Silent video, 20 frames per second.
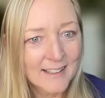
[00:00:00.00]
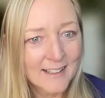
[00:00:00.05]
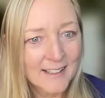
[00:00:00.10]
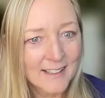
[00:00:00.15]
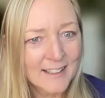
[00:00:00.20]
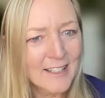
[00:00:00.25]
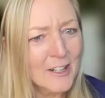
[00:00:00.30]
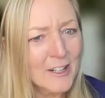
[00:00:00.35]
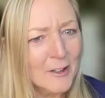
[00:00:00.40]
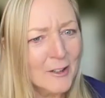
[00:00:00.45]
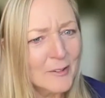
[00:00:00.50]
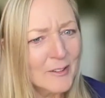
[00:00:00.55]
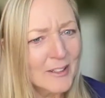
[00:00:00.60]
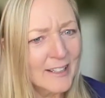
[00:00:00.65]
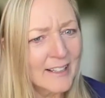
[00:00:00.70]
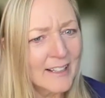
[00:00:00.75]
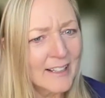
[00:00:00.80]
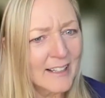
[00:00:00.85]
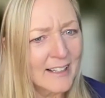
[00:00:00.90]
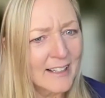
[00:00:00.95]

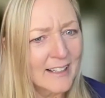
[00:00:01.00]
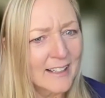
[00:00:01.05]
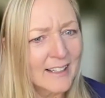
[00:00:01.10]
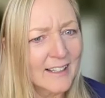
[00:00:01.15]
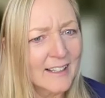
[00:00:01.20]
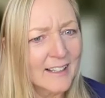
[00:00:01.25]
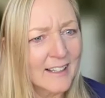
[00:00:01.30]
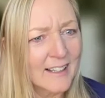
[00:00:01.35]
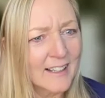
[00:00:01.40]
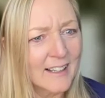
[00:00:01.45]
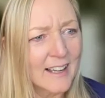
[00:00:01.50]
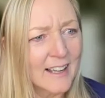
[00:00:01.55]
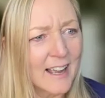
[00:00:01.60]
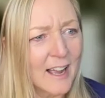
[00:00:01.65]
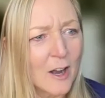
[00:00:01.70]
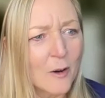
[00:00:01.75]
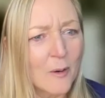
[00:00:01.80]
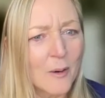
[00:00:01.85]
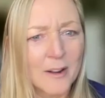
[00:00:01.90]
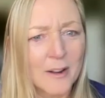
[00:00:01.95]
like
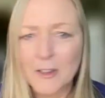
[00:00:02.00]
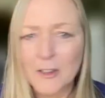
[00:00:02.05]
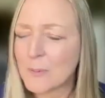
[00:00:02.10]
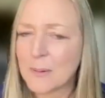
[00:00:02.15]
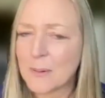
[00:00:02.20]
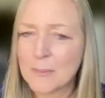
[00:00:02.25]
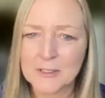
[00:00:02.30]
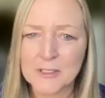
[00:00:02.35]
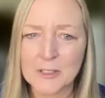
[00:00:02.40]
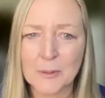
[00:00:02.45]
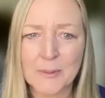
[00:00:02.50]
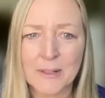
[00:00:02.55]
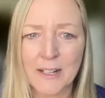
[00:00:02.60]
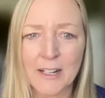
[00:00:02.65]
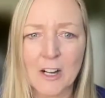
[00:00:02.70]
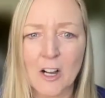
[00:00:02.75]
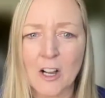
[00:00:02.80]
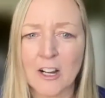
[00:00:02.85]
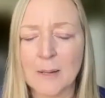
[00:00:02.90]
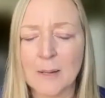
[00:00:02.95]
how other people don't get
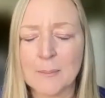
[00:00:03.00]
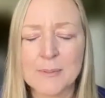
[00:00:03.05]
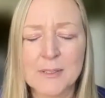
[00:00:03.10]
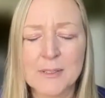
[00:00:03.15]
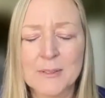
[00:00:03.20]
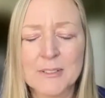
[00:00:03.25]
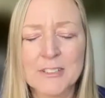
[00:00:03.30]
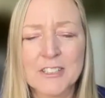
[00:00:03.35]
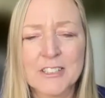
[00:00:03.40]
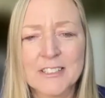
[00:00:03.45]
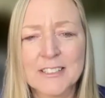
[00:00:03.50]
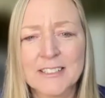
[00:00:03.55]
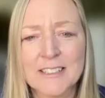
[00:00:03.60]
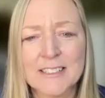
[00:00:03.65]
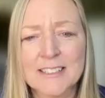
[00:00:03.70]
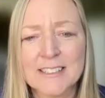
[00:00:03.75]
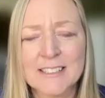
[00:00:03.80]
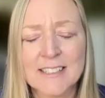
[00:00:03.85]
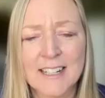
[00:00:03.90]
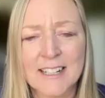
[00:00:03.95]
caught up. So
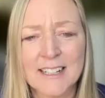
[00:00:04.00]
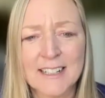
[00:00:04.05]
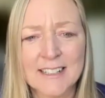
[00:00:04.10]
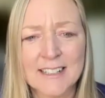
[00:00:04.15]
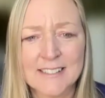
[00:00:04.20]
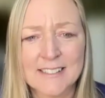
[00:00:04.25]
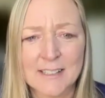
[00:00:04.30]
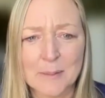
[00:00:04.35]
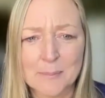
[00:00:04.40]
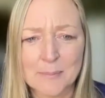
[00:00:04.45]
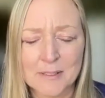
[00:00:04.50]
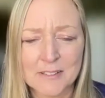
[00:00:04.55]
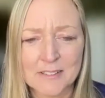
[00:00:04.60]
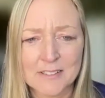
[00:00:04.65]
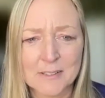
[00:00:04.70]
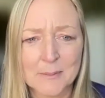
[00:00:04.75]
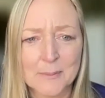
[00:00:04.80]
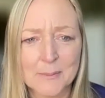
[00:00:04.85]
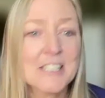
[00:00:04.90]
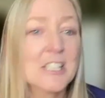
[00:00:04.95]
it's setting the example.
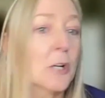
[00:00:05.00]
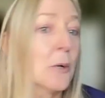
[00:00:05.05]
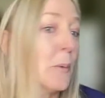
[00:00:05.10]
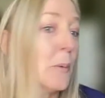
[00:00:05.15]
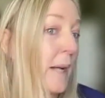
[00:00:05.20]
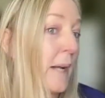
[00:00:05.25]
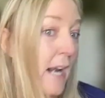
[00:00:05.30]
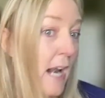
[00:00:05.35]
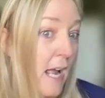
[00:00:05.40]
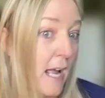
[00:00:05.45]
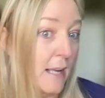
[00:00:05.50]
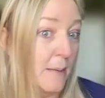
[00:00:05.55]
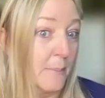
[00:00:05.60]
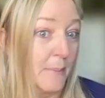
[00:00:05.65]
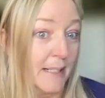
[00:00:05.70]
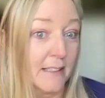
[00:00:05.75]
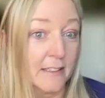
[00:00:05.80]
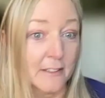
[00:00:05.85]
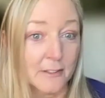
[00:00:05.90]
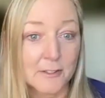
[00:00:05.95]
So we don't not
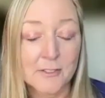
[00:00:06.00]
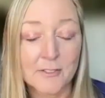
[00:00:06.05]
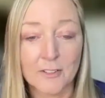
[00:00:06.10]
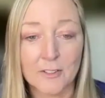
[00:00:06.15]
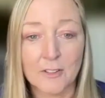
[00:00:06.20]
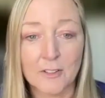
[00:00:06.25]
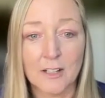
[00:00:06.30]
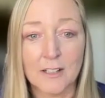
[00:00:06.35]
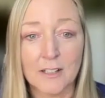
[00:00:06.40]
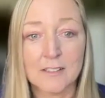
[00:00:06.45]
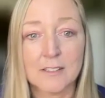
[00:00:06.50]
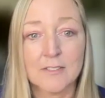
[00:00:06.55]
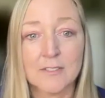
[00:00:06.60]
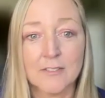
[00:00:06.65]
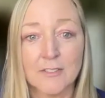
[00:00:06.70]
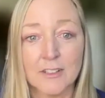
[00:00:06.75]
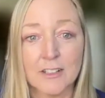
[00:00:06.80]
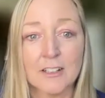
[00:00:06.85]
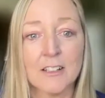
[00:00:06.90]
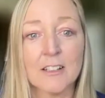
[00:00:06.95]
make those phone calls
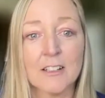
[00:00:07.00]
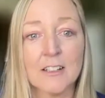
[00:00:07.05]
for.